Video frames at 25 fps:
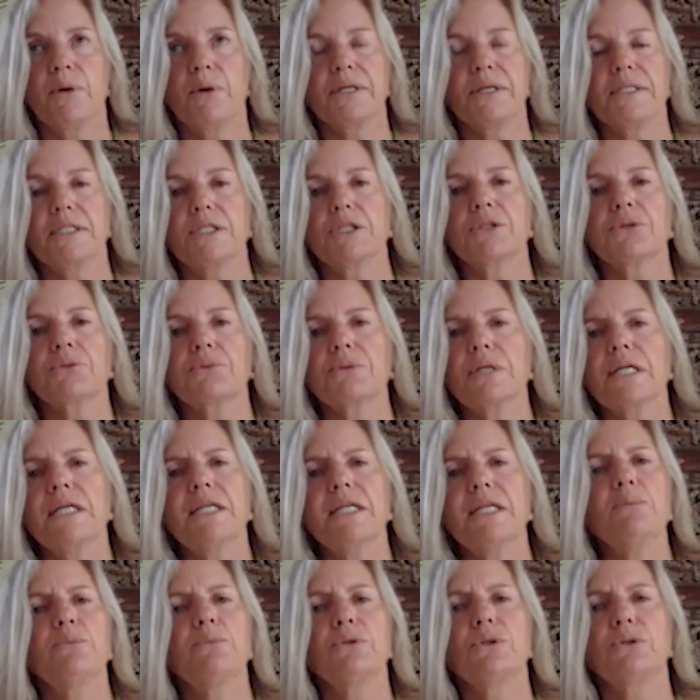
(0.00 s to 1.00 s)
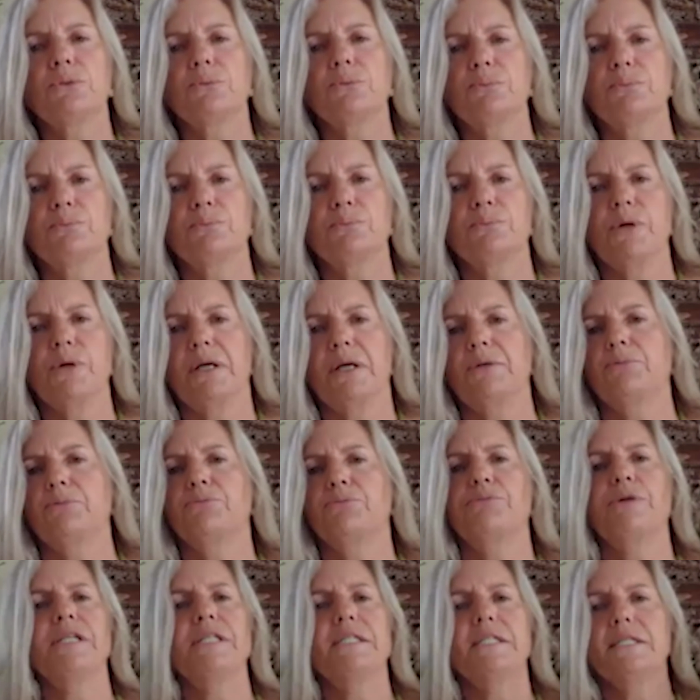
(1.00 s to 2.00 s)
my scream would like
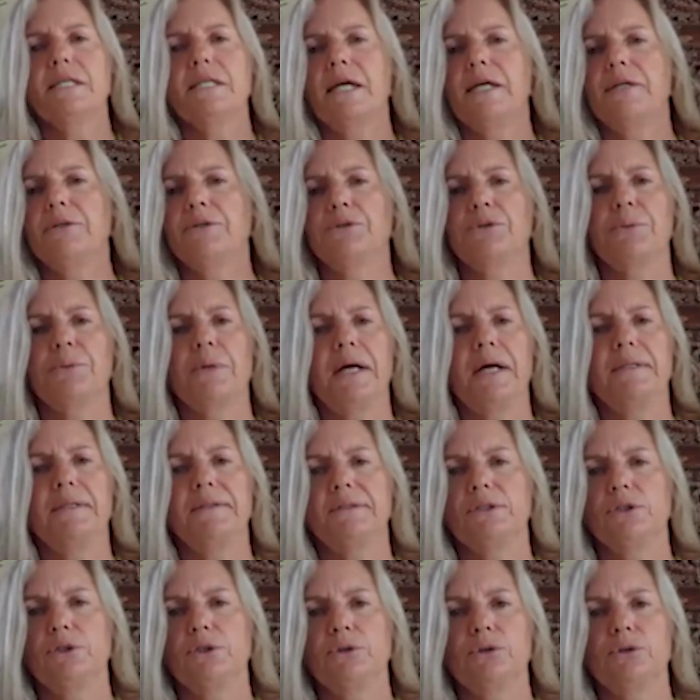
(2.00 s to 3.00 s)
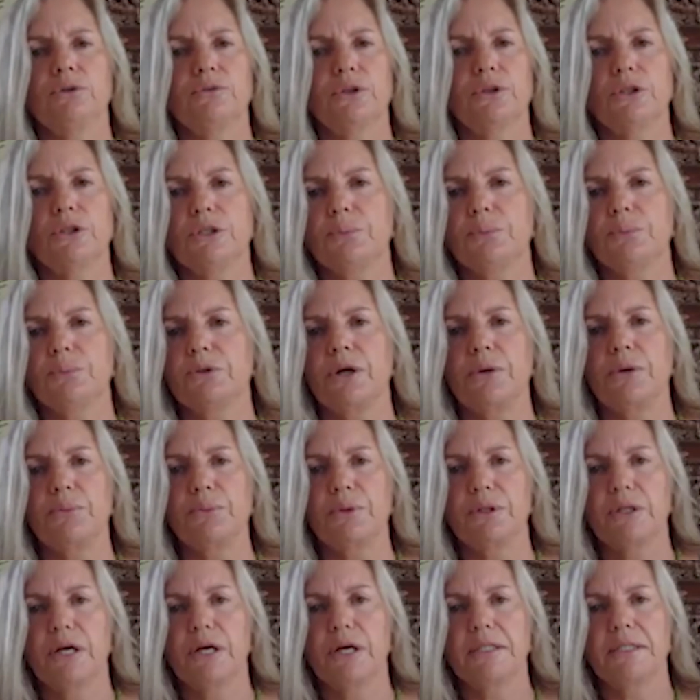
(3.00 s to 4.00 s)
resonate throughout the universe when I
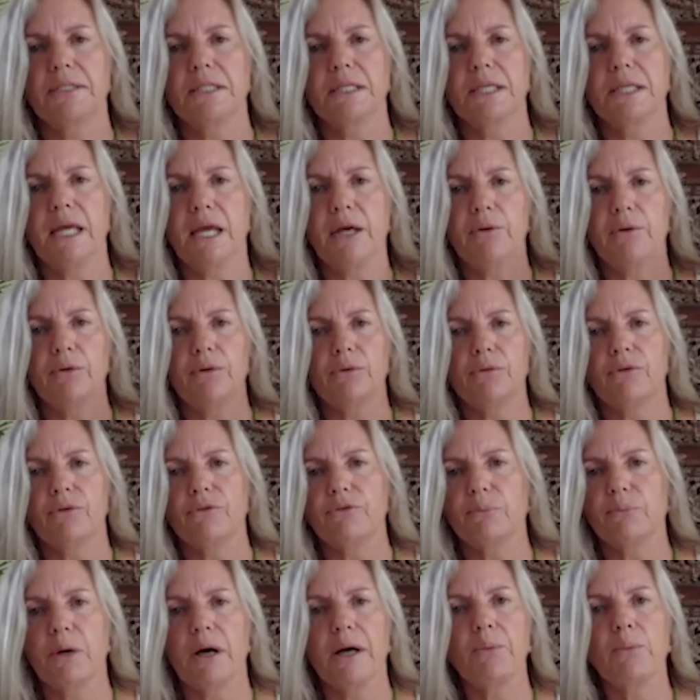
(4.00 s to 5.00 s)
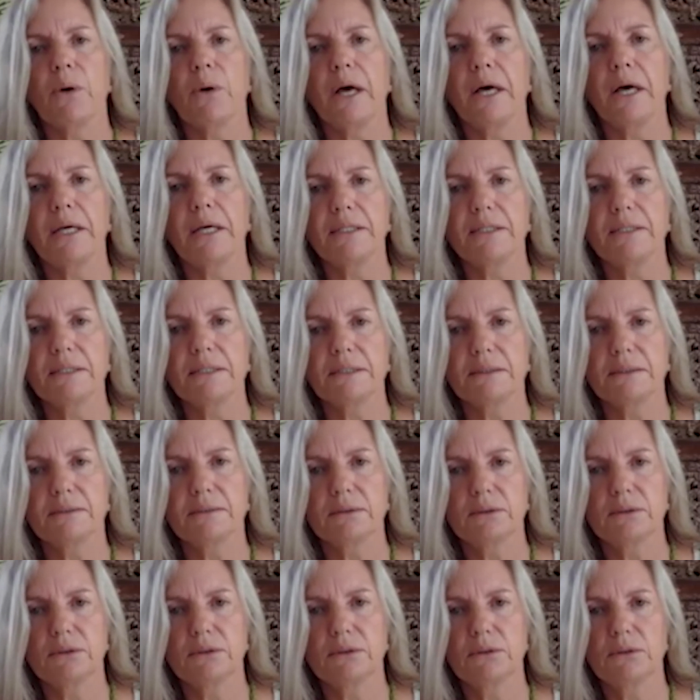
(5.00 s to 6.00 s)
realized the error of my ways,
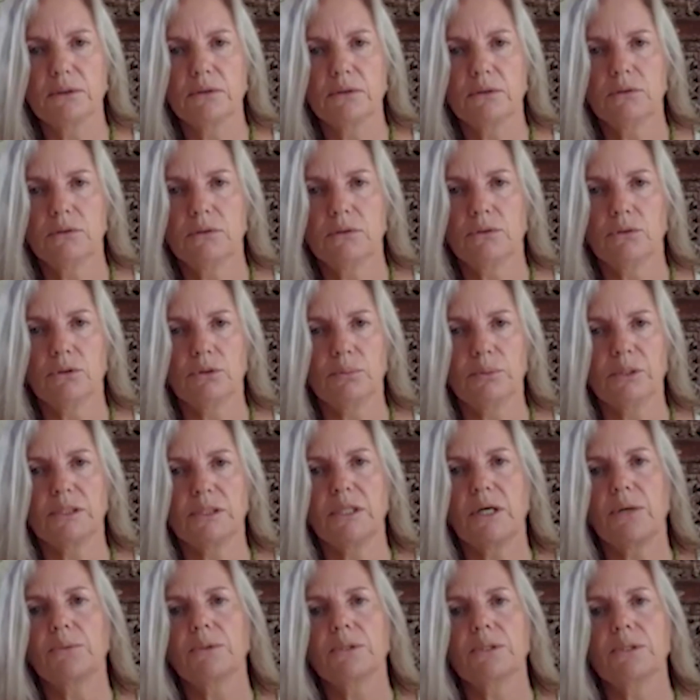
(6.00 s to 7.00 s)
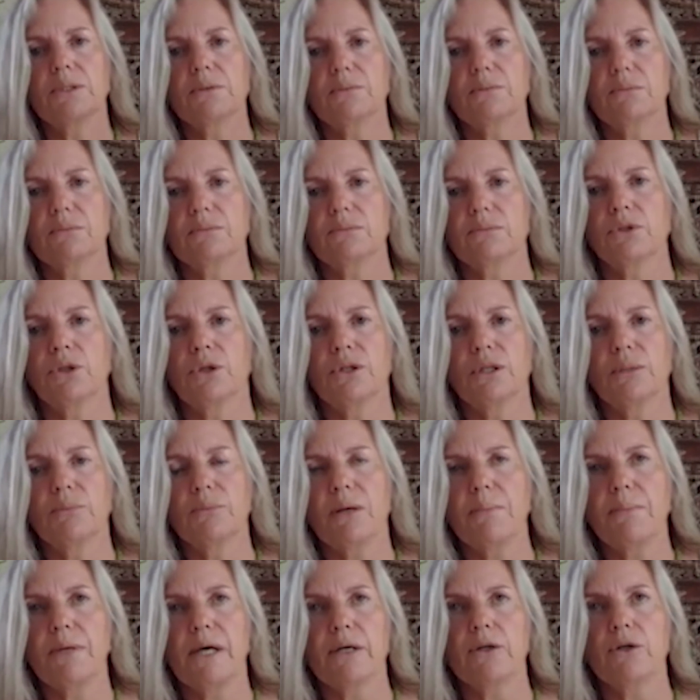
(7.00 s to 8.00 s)
because I was turning
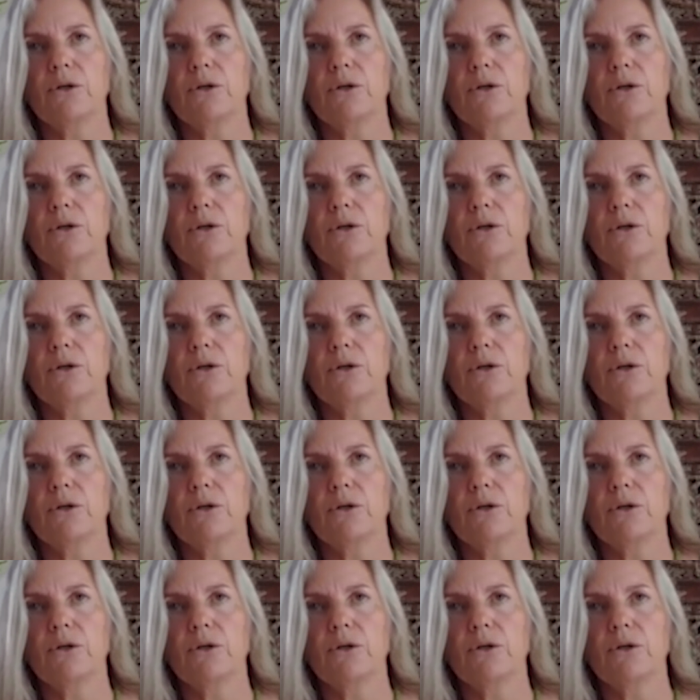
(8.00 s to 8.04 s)
my